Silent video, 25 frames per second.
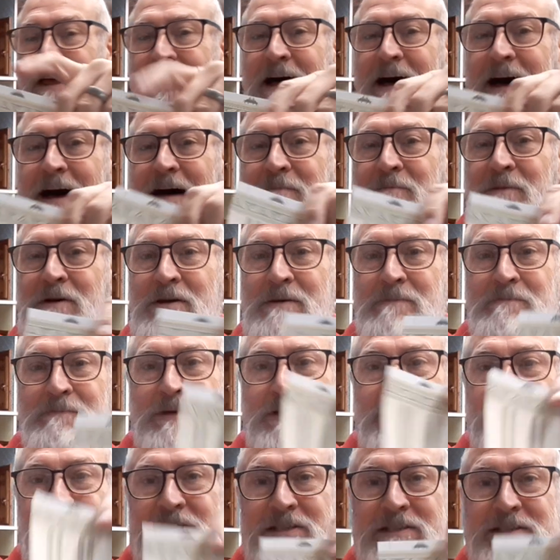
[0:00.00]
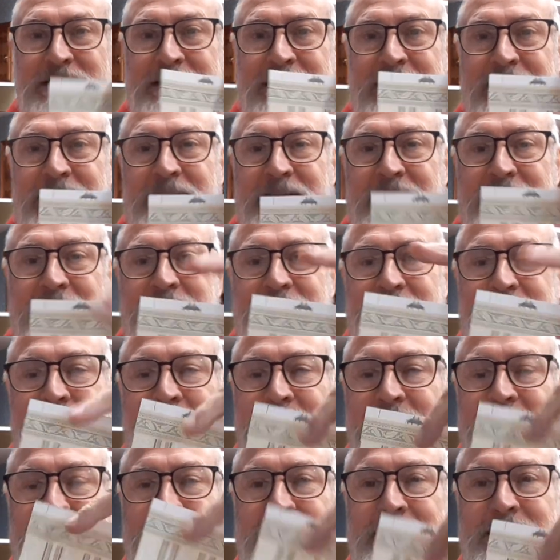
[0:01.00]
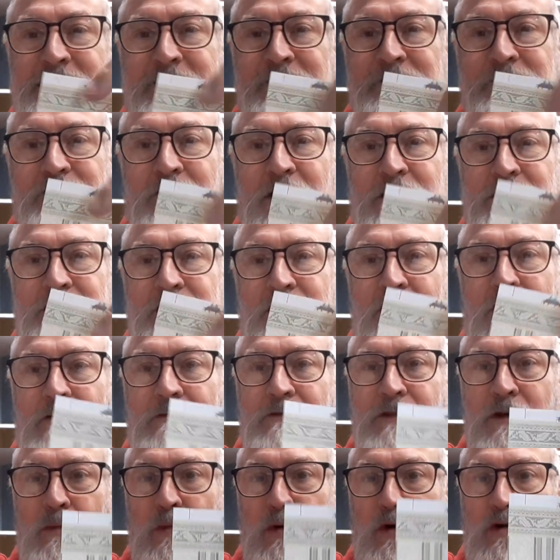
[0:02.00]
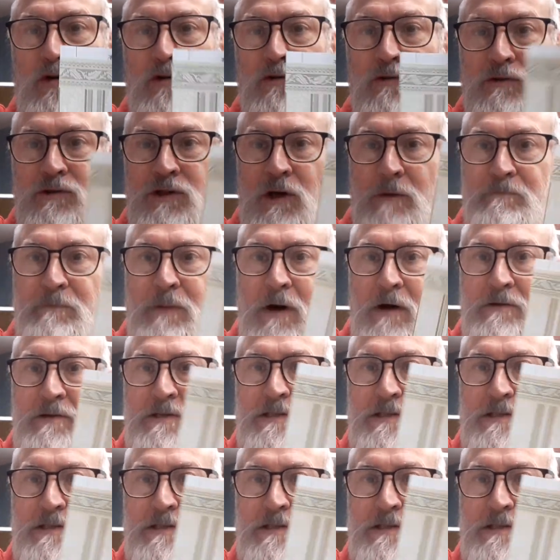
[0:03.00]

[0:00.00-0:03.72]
But just, so this is the front of the walls on both